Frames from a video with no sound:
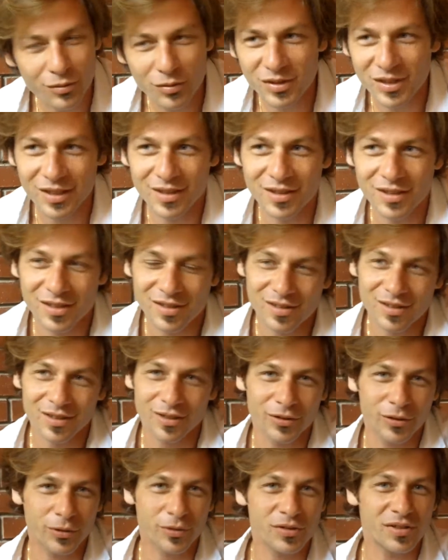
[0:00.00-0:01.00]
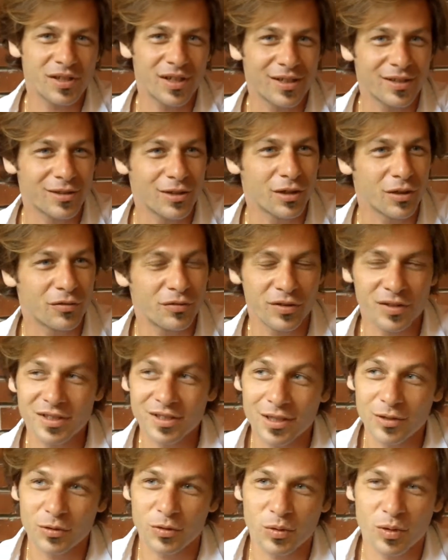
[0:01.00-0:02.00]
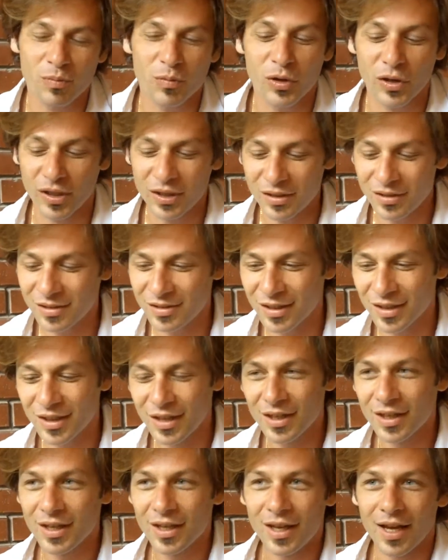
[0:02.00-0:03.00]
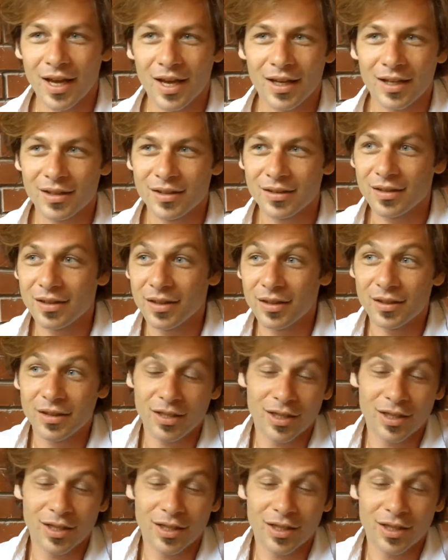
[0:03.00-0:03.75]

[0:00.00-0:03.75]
I was at this neuroscience conference, and I was with Maurice, and